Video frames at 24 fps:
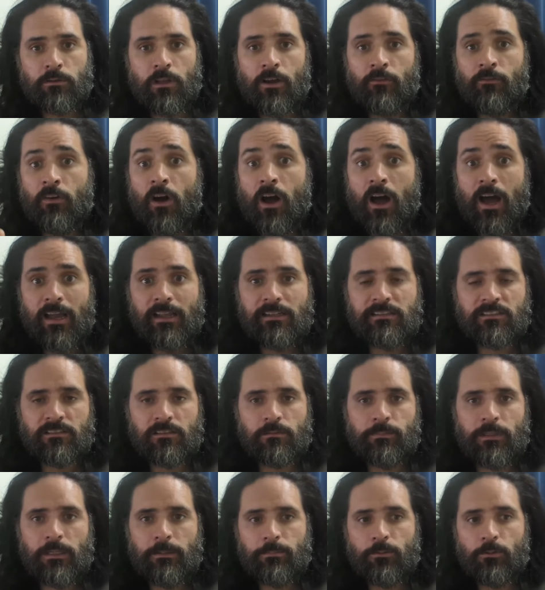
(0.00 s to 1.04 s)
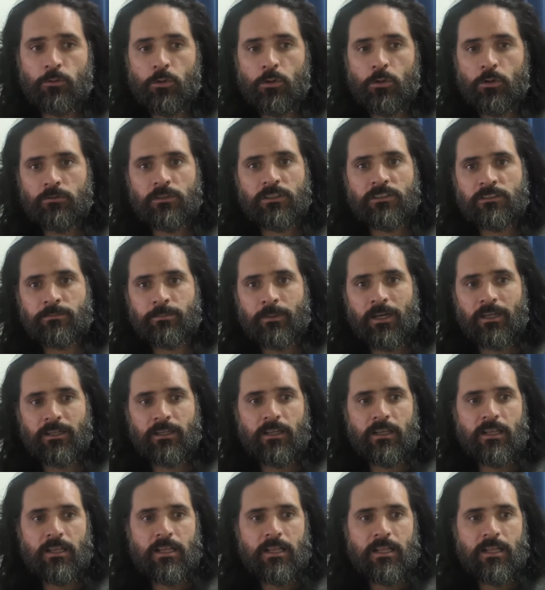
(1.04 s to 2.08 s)
hired some people who are really smart,
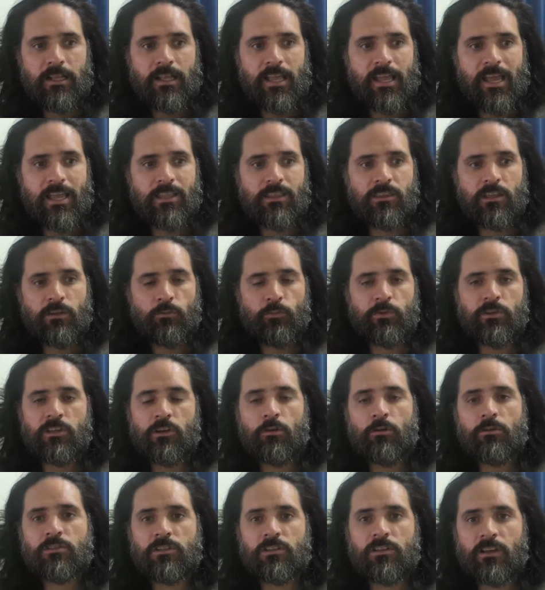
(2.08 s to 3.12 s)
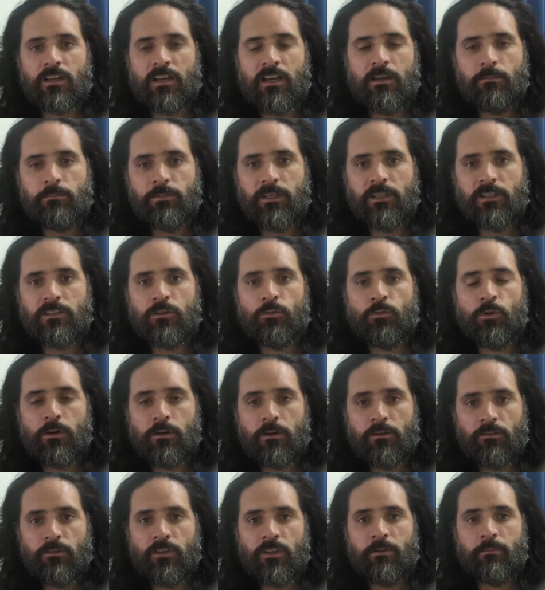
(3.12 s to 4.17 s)
and then when you go into the company and you work
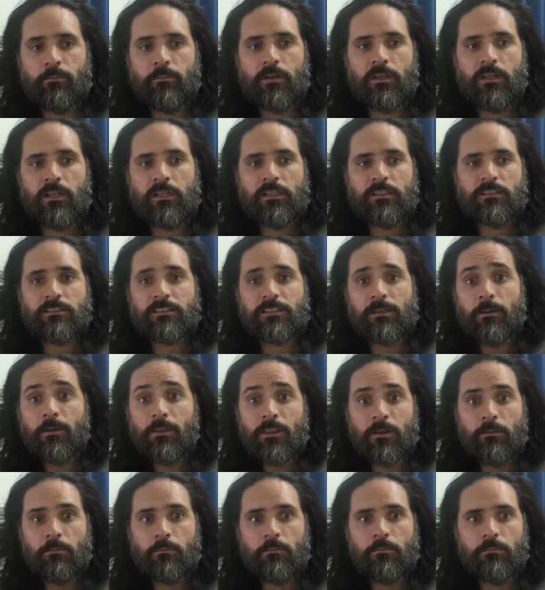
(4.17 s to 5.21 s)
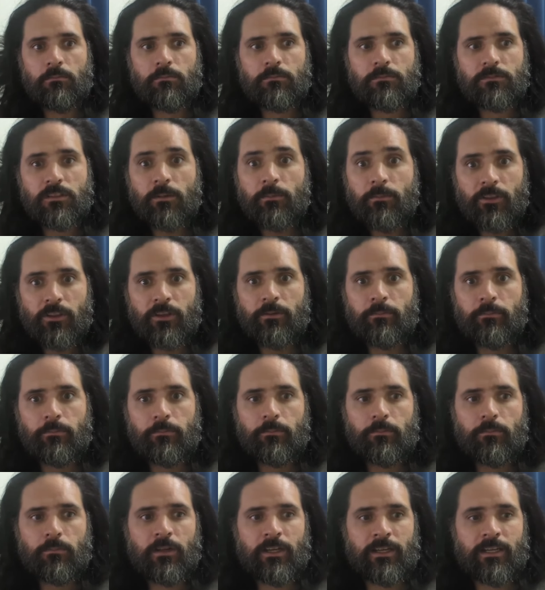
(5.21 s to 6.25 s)
with them, some of them,
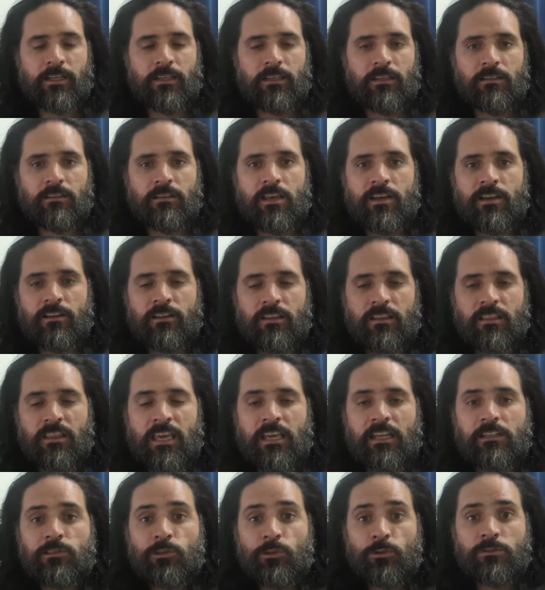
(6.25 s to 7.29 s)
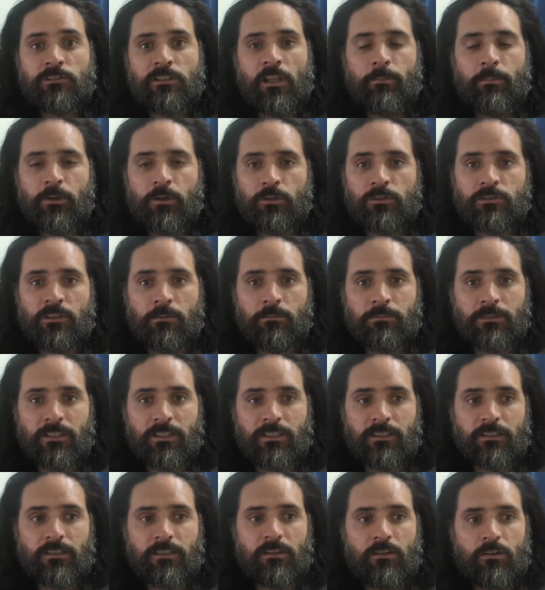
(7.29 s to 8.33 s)
like they get a sore stomach or something,
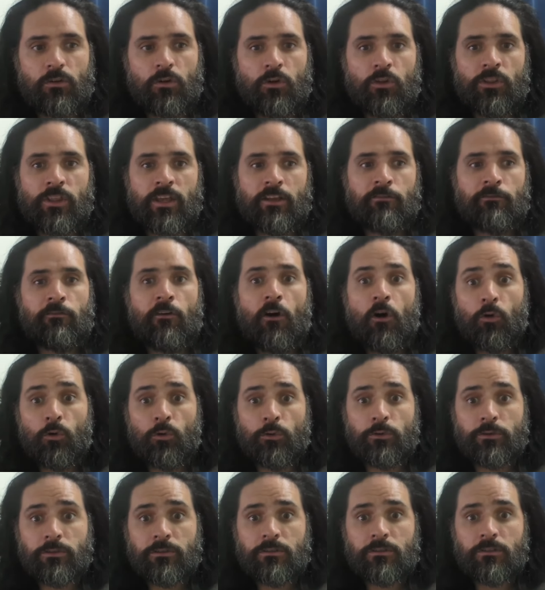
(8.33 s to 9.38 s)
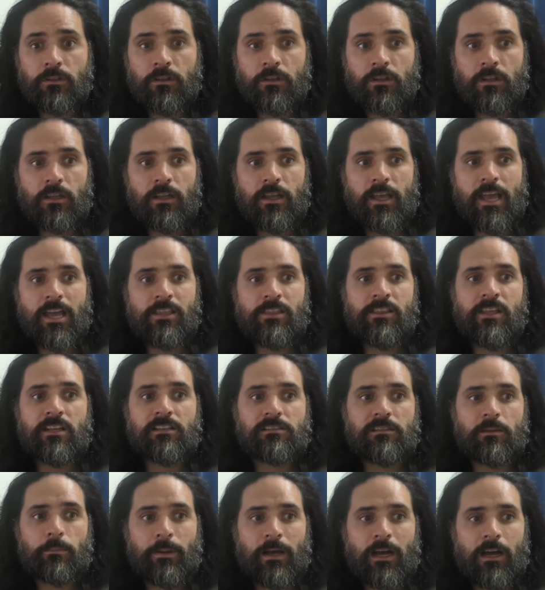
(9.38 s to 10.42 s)
or they fold, and that's
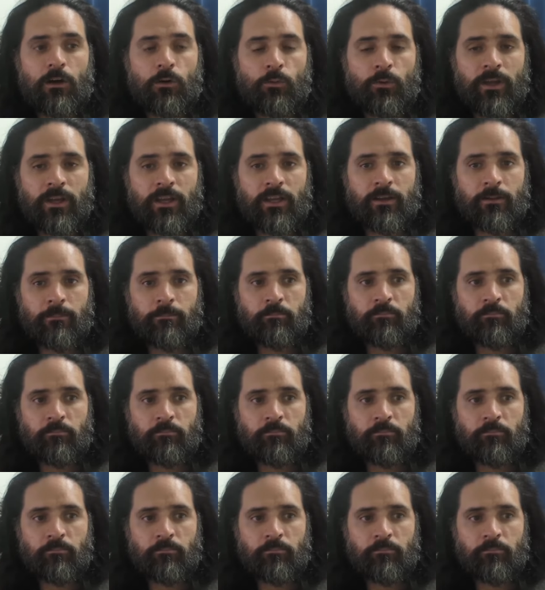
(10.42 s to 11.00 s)
the part where,